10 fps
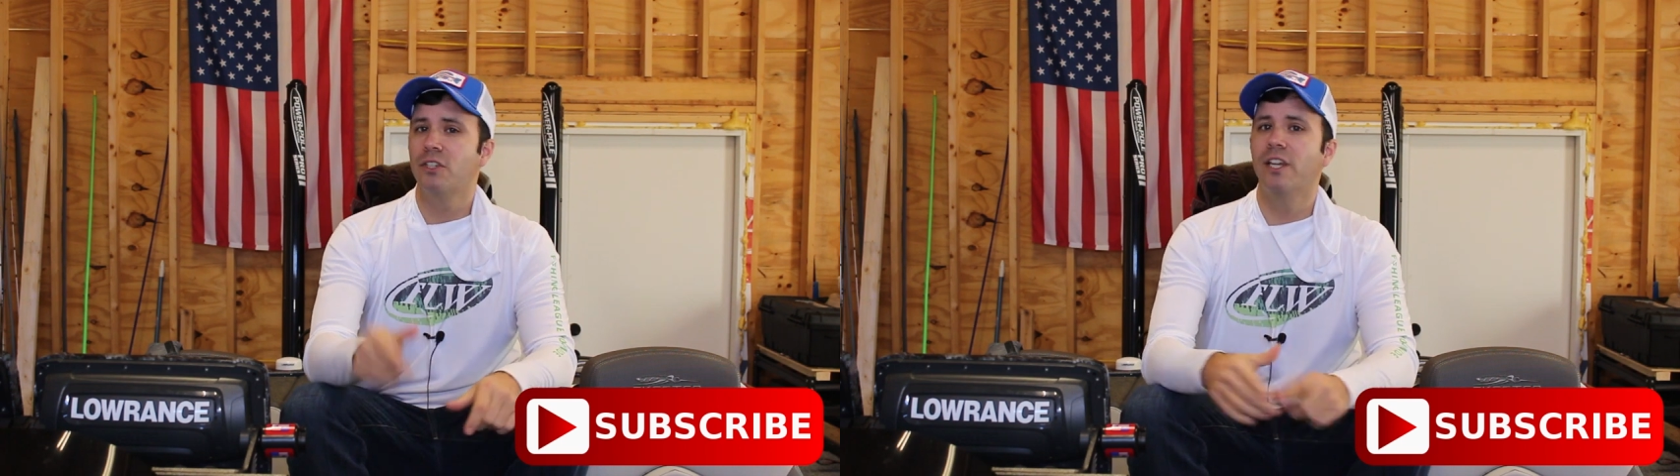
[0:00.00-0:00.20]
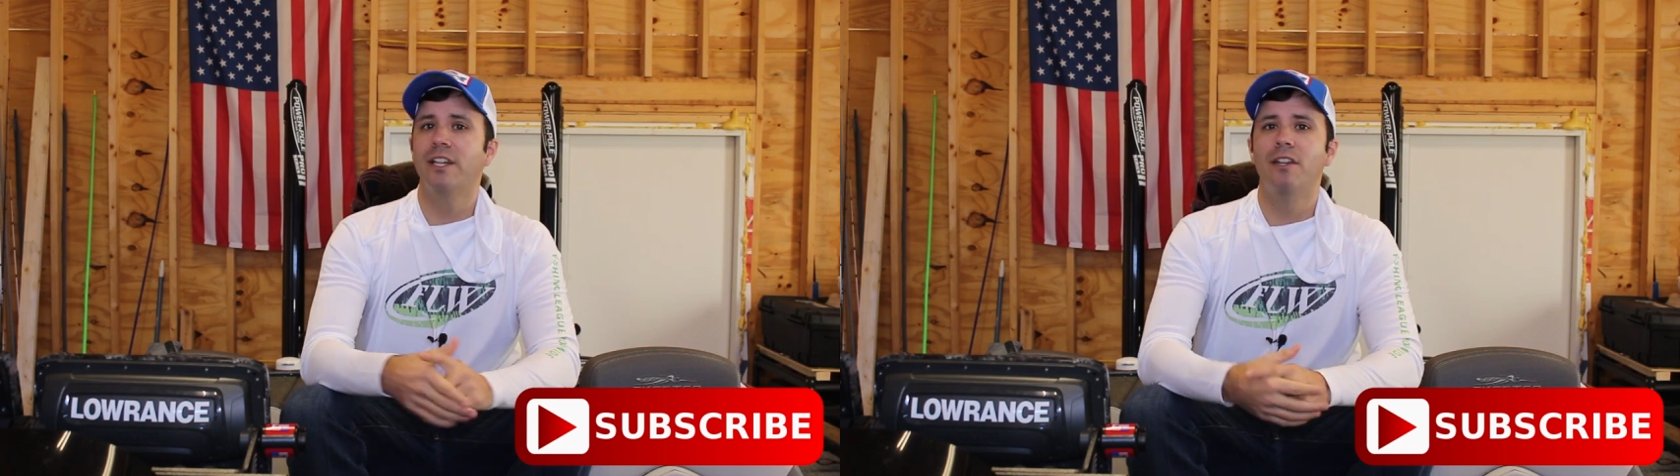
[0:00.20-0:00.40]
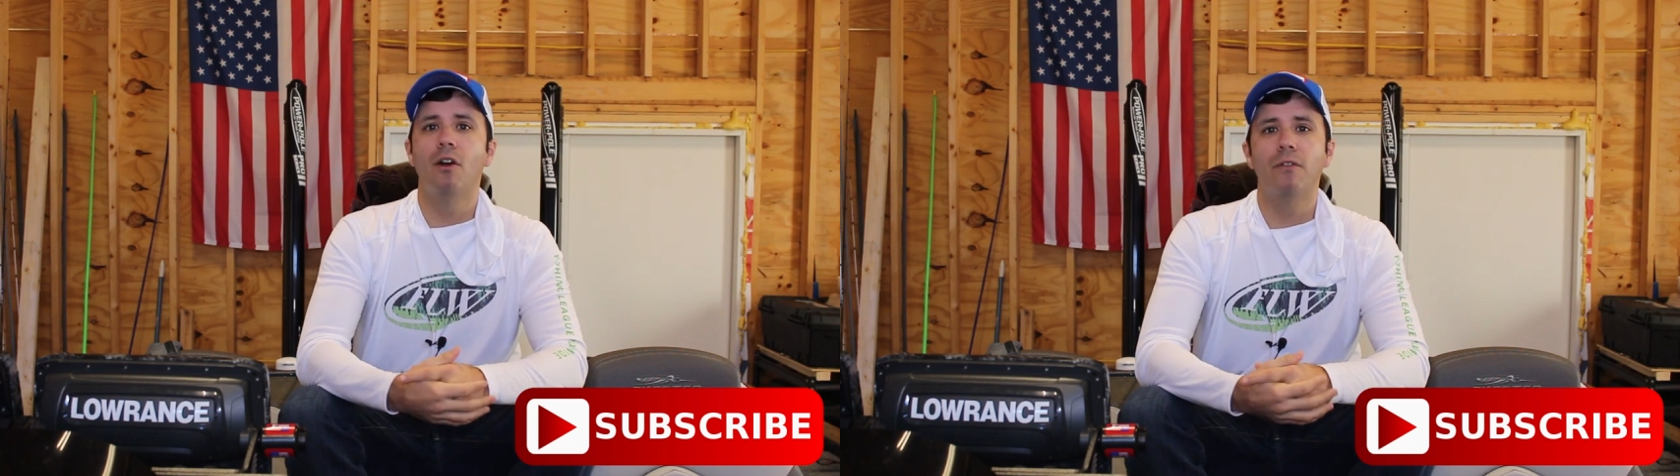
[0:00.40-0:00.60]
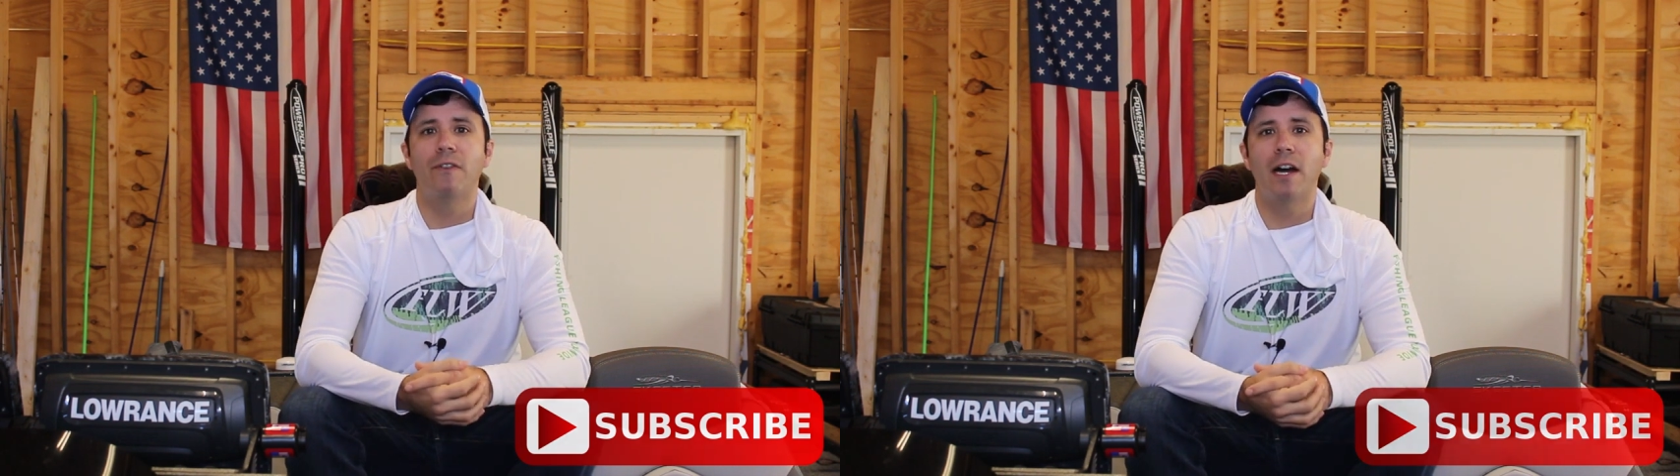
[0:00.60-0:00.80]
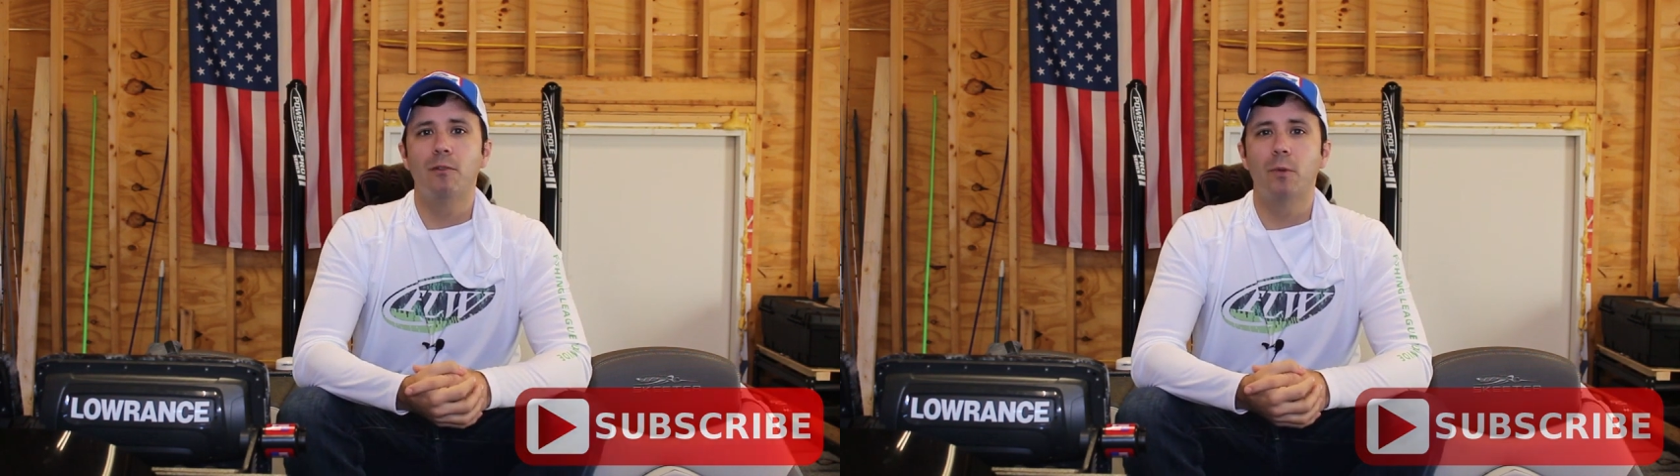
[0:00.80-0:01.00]
so you get
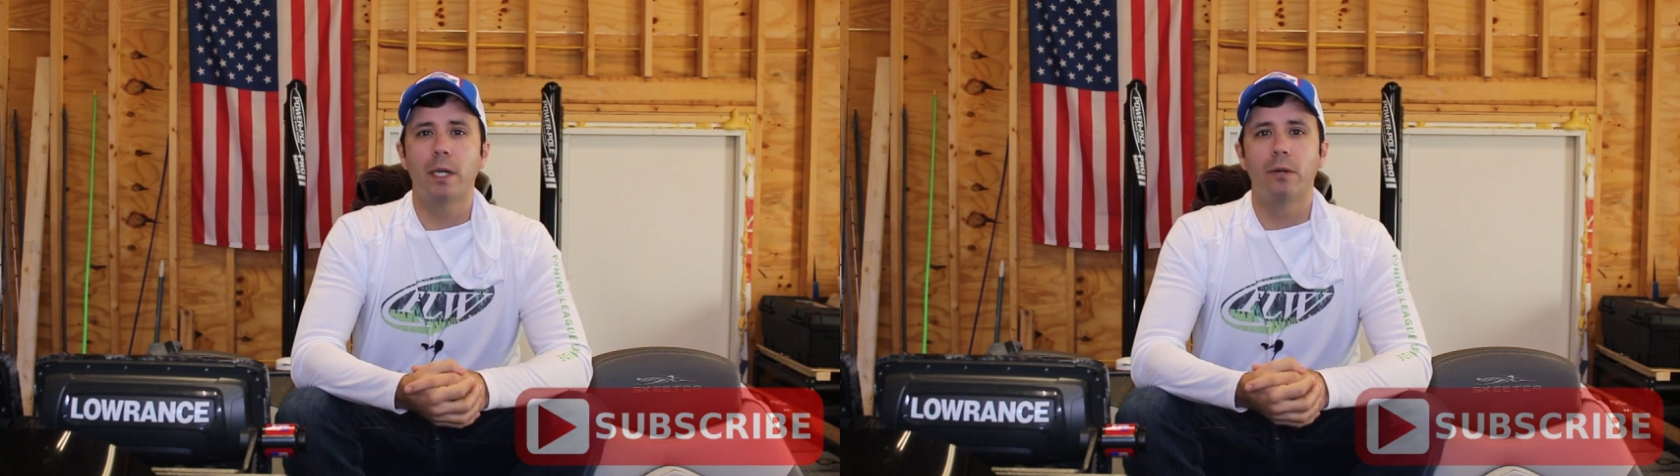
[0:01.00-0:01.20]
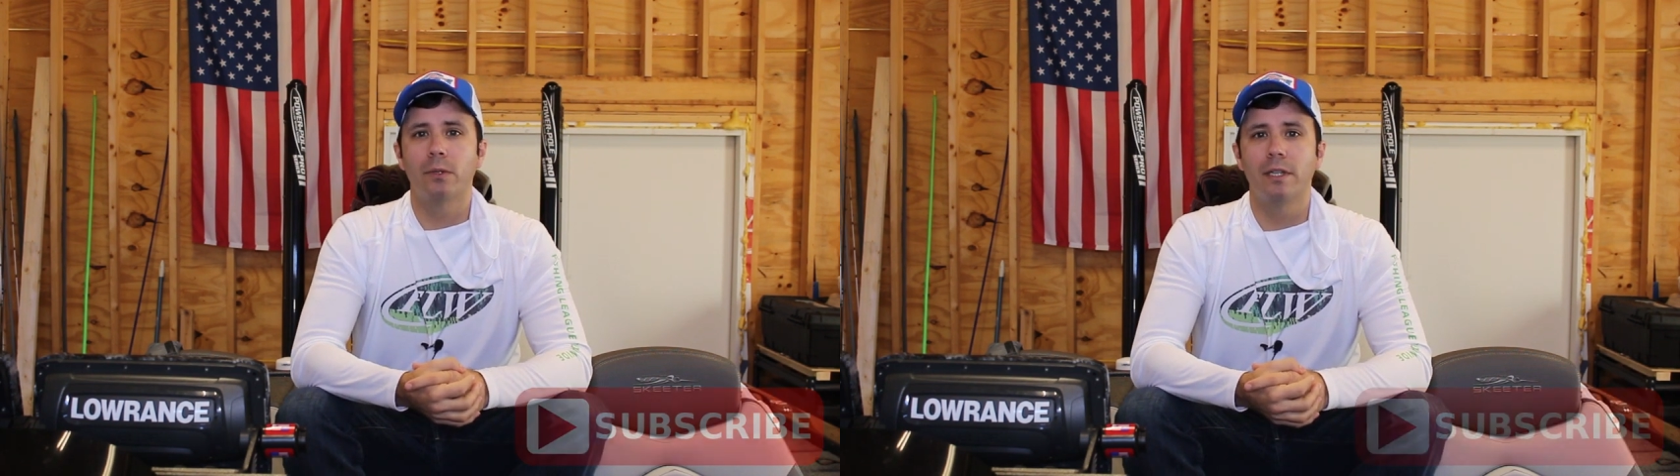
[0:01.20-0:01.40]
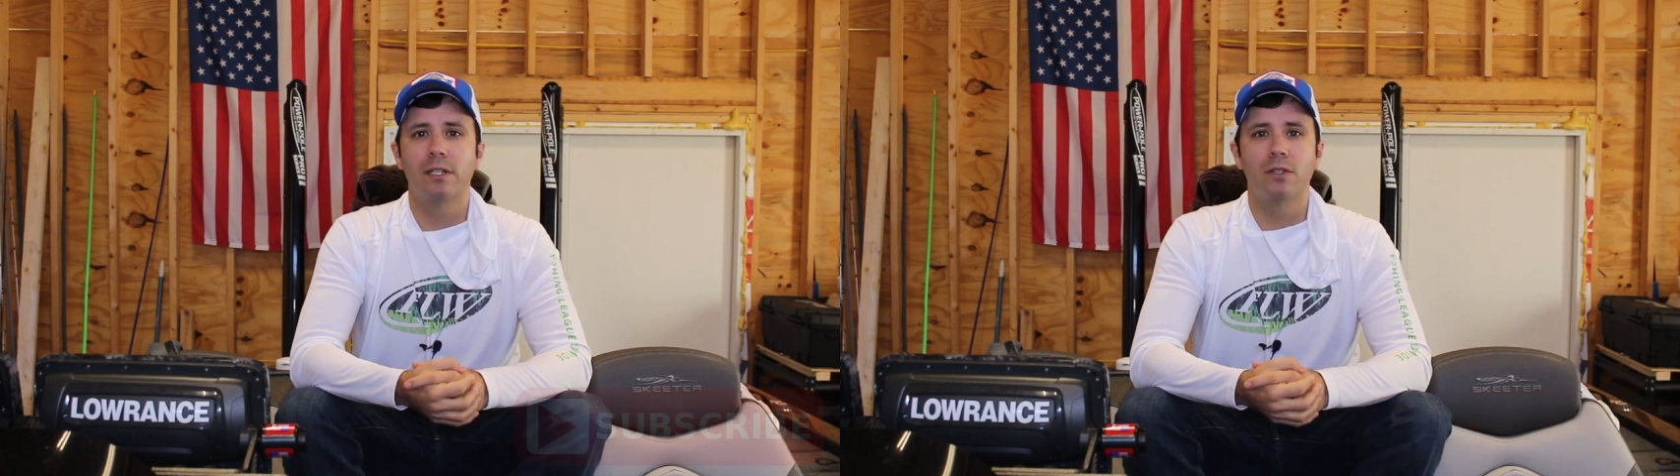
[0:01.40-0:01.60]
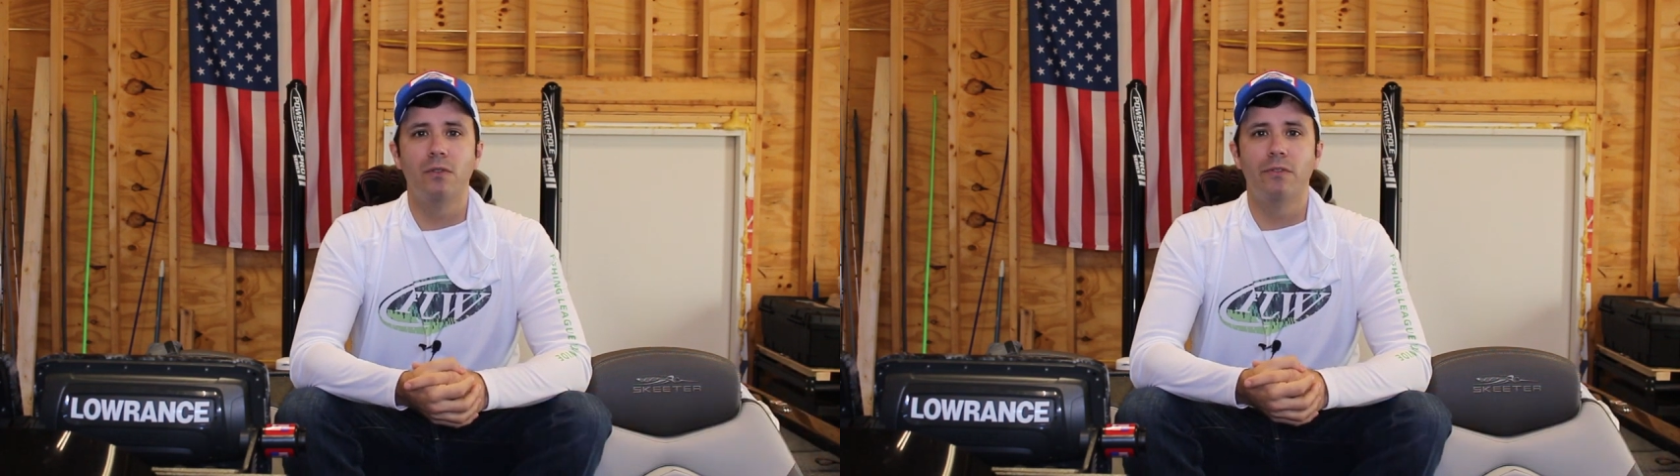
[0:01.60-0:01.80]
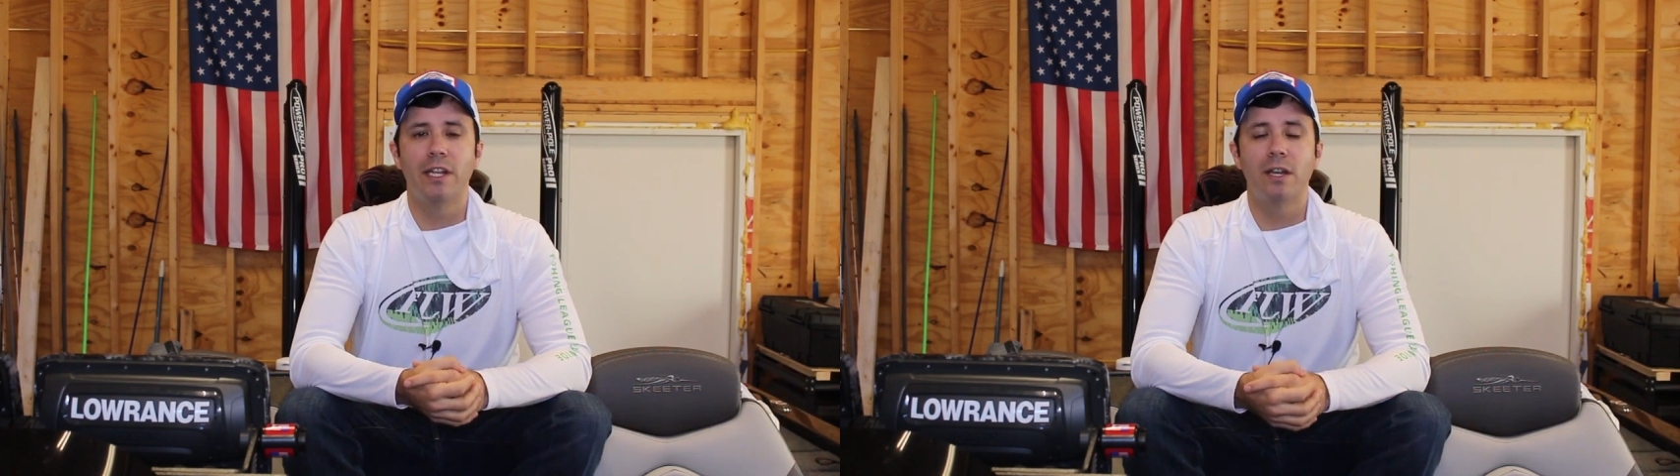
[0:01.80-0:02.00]
notified when I release
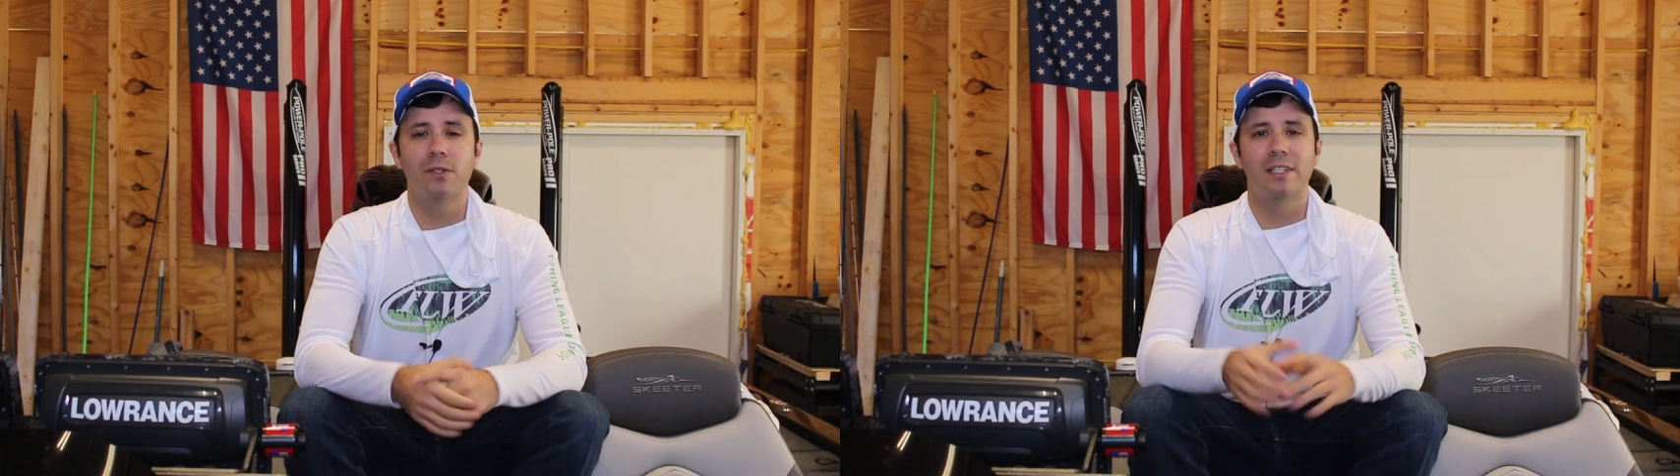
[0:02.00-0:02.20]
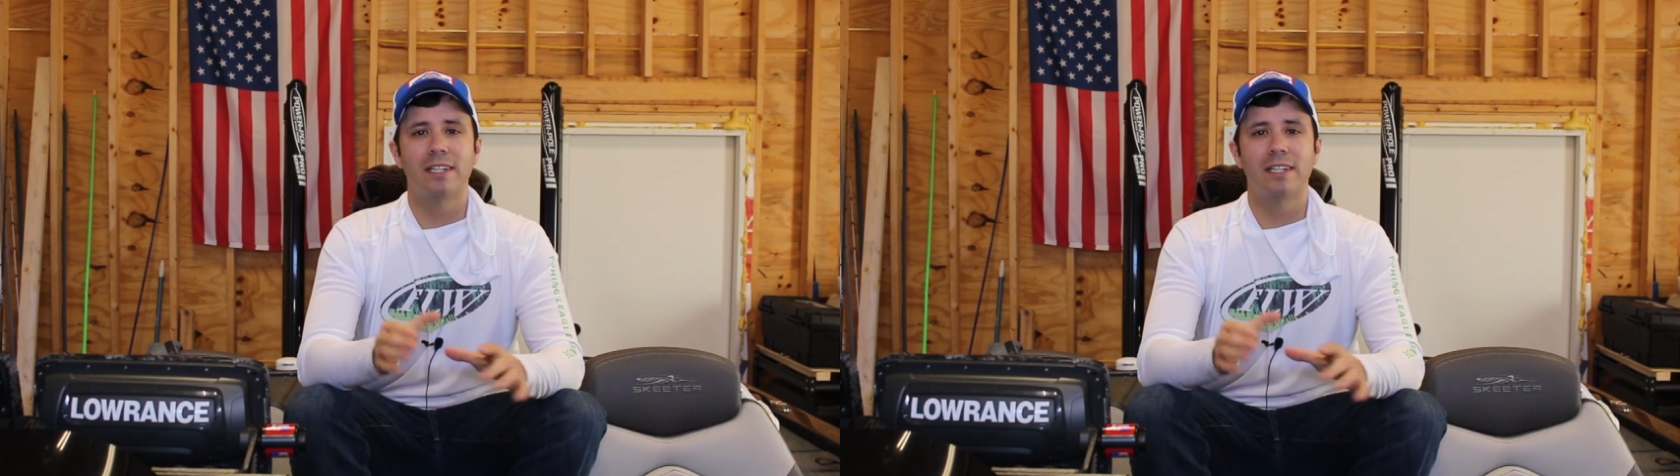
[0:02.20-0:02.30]
new videos.